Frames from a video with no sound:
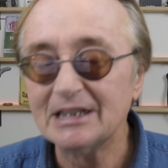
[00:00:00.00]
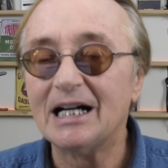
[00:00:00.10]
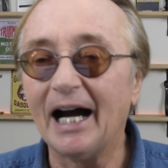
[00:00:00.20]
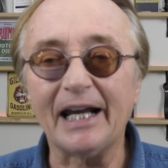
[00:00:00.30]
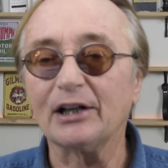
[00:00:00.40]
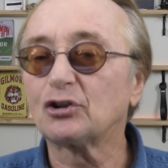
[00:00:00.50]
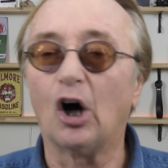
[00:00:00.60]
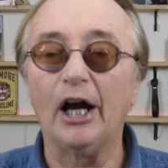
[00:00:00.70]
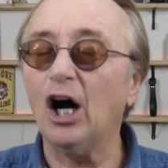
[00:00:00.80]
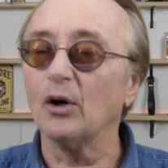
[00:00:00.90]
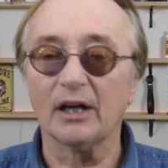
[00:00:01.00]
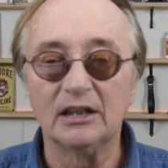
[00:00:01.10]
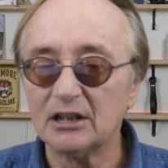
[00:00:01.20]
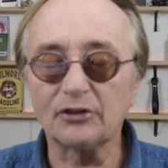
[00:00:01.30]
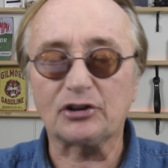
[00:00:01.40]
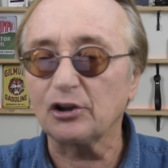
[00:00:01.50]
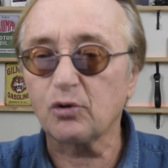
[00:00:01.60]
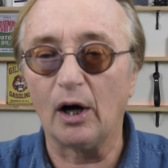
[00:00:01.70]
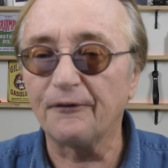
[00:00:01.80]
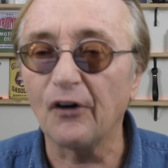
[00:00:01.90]
I got a Toyota. Those things
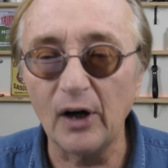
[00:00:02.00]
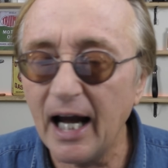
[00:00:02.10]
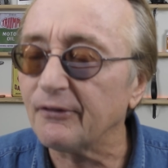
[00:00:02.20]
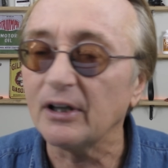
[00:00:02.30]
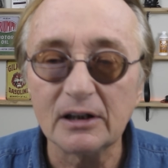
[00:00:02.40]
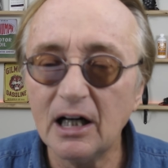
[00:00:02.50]
run forever.